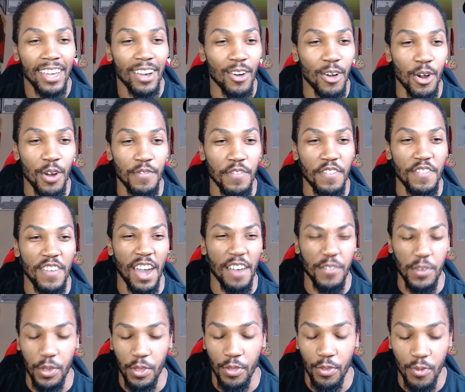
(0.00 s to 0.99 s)
or if you've
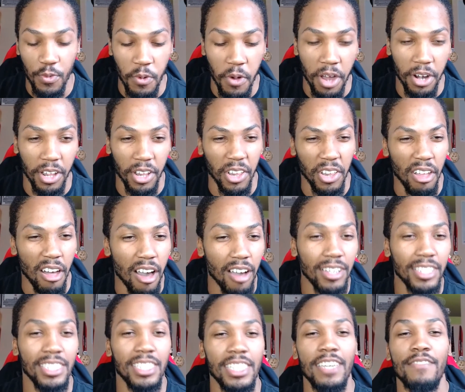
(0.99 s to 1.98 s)
ever threw on a
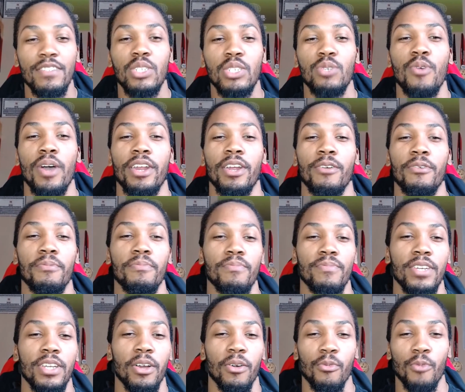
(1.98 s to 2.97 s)
long sleeve sweater,
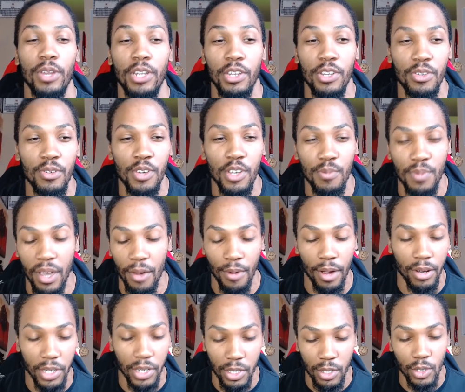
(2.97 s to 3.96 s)
you know, when you knew you'd be
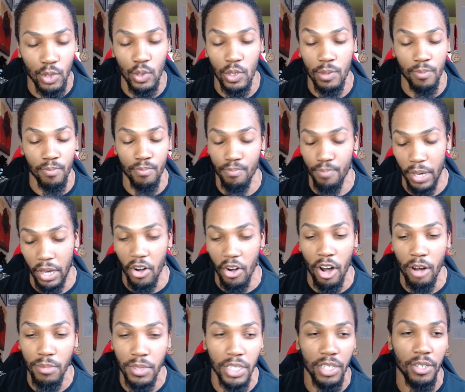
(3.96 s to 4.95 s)
around dudes with bigger
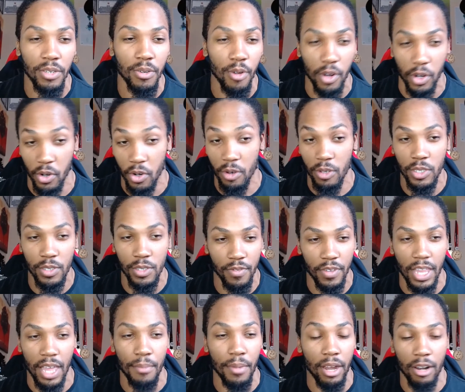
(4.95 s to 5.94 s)
arms than you, or girls for
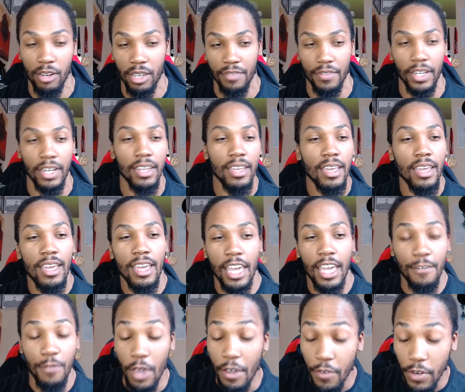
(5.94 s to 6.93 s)
that matter, even
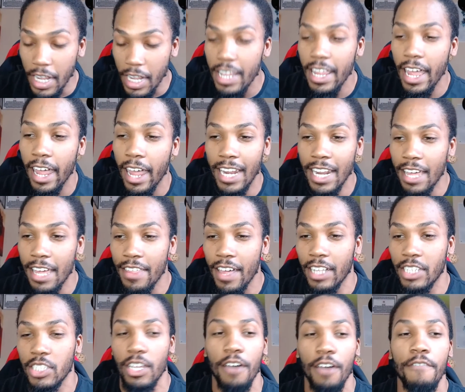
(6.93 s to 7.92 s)
if you ever did that, any of
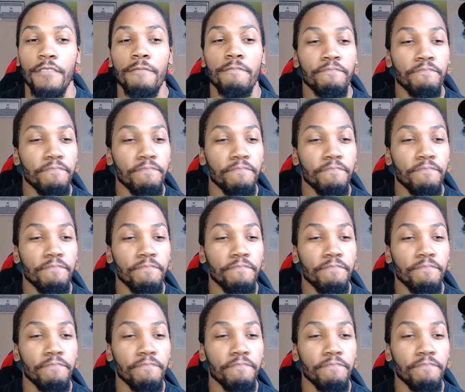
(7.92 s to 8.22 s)
that stuff,